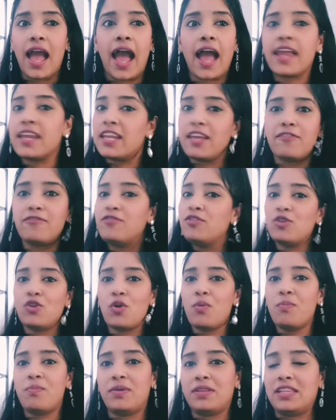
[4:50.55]
and if you
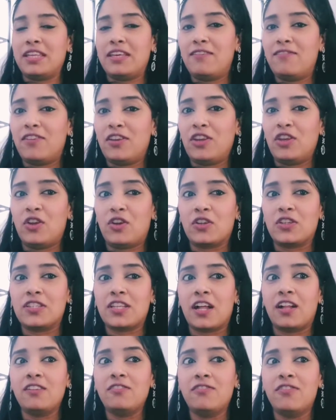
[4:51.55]
don't believe in
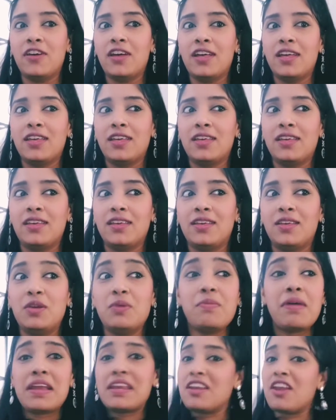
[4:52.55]
yourself,
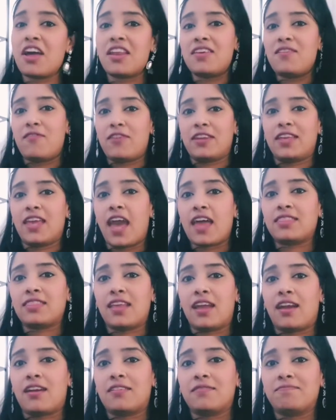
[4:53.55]
you might not even get
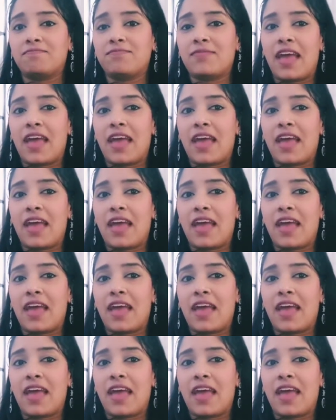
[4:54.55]
there.